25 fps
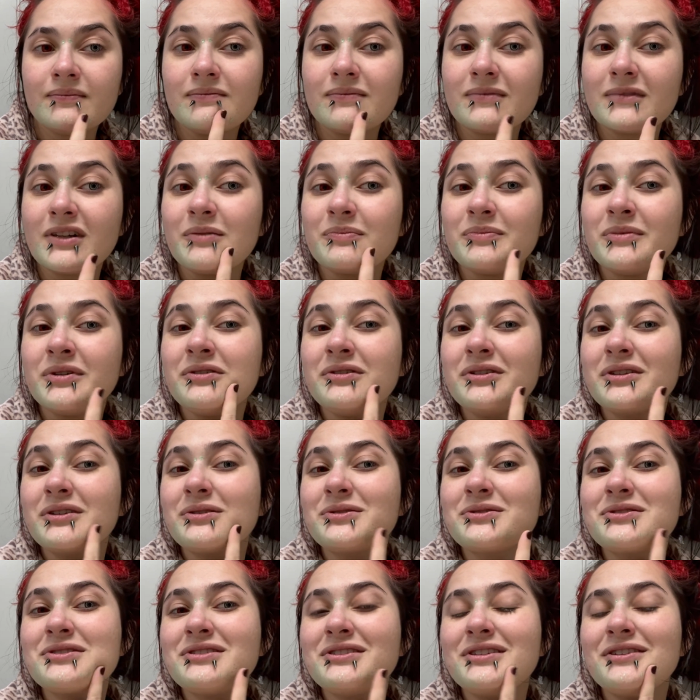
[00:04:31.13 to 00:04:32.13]
I'm a little
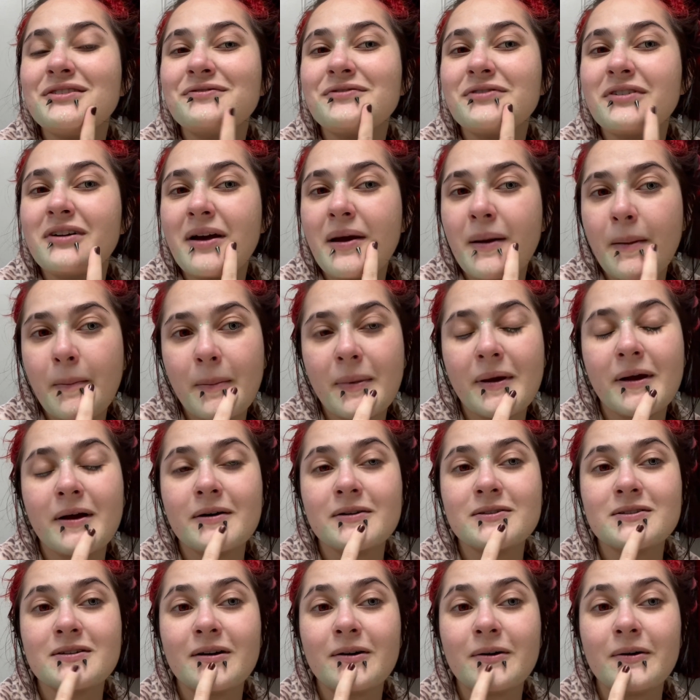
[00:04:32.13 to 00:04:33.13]
sniffly
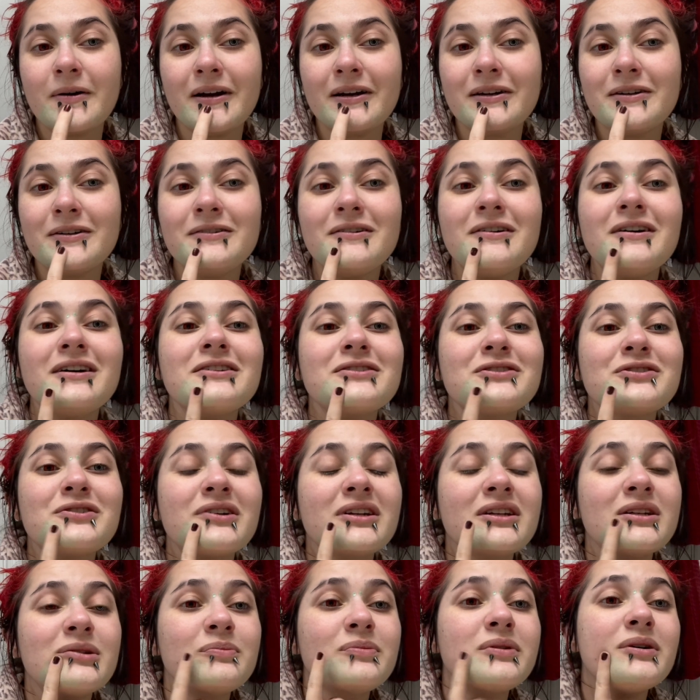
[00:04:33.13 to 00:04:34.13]
because I cried a lot
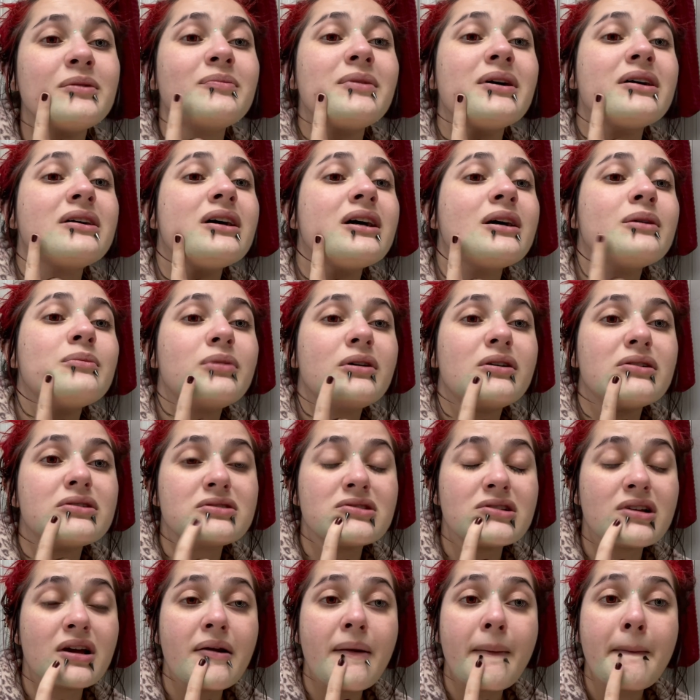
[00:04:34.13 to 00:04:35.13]
trying to put my eyeballs
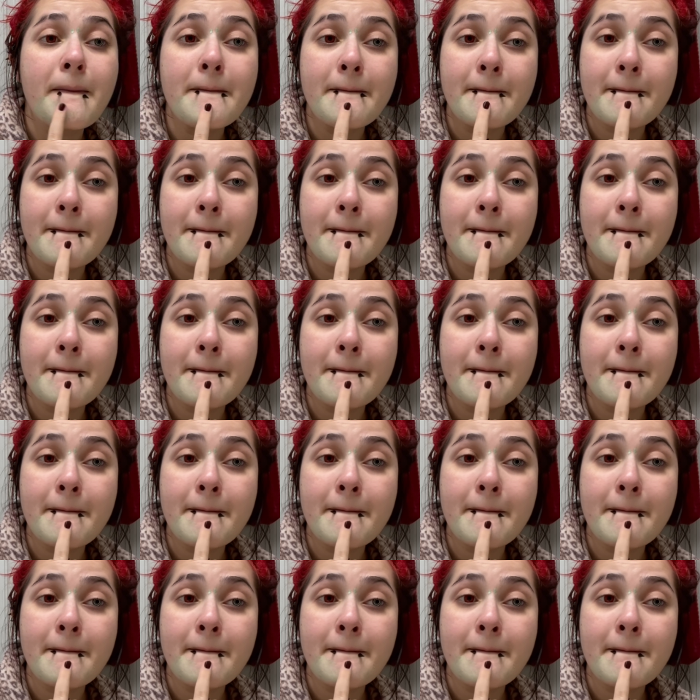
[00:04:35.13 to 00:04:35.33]
in.